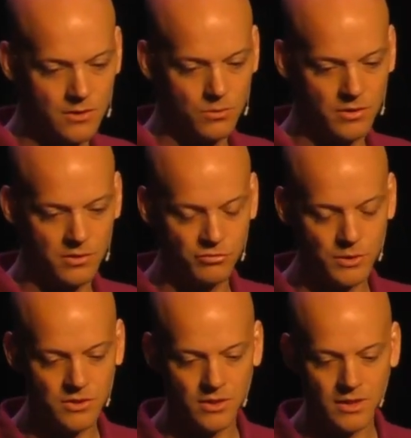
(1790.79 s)
What else are
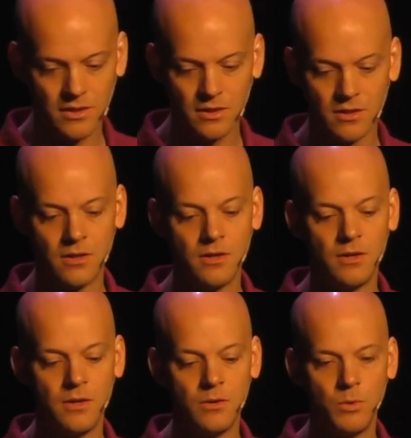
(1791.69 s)
we doing?
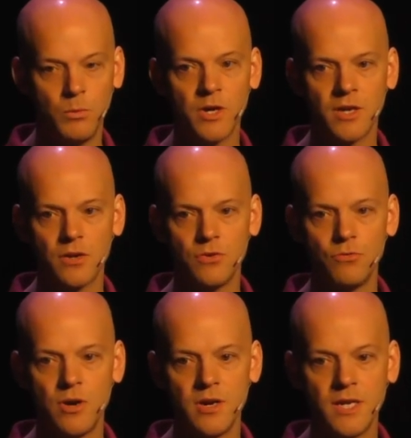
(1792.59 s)
We're working on
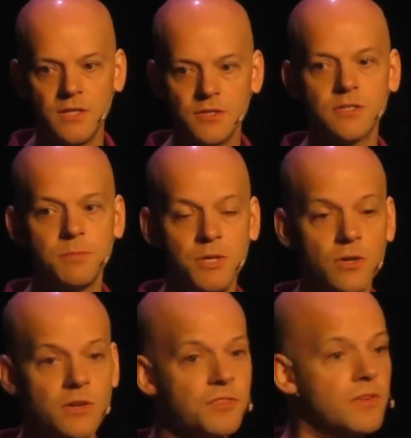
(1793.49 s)
Ride. To be
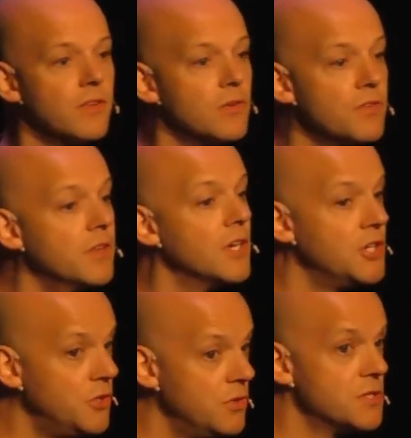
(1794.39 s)
honest, there isn't a
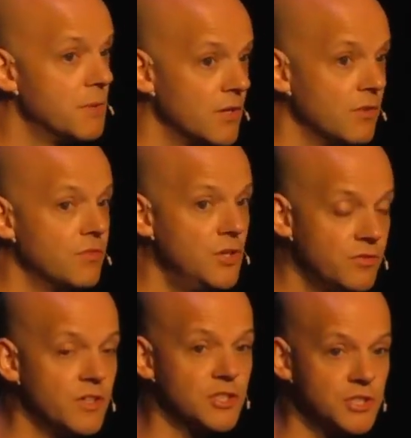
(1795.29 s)
huge amount of
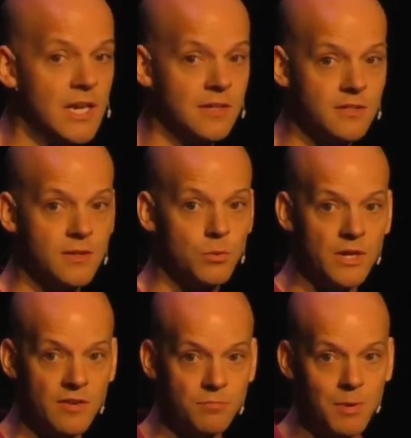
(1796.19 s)
new functionality
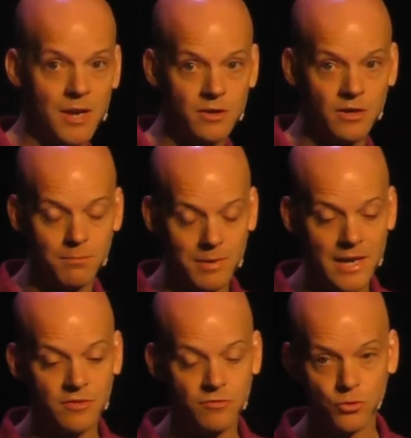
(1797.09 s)
we have
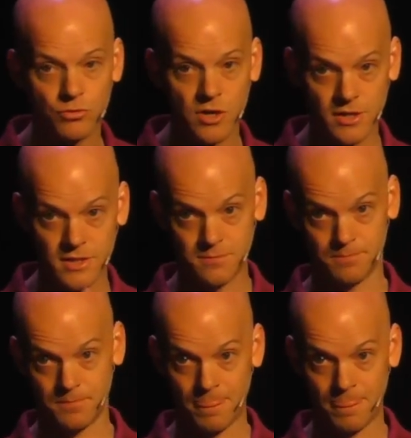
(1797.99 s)
planned for Ride.